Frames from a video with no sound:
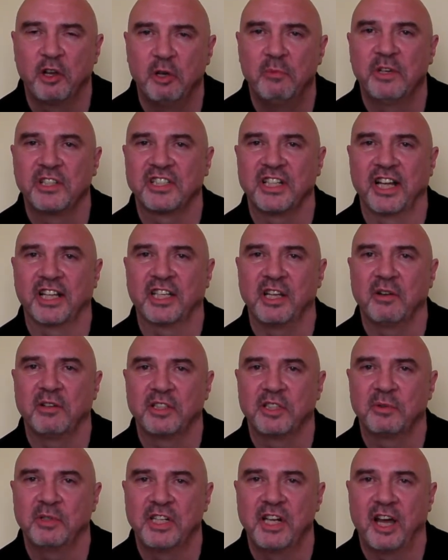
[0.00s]
almost like
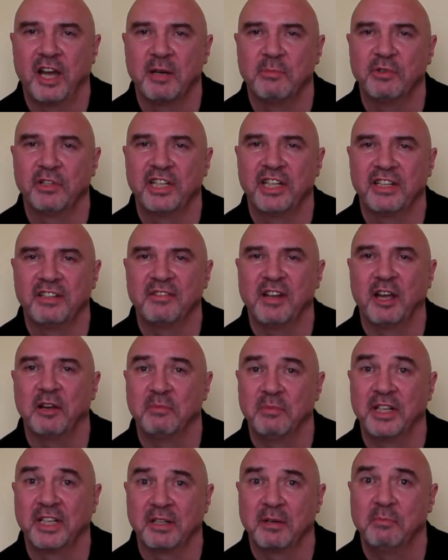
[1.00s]
going to a library and
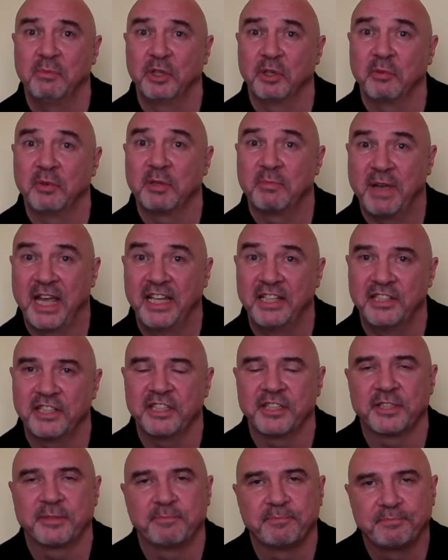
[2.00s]
opening a book with
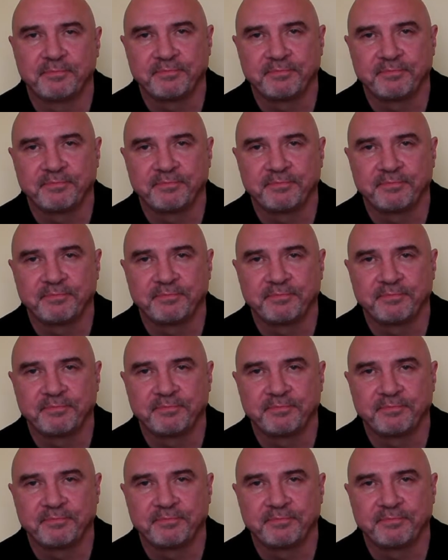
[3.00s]
pages.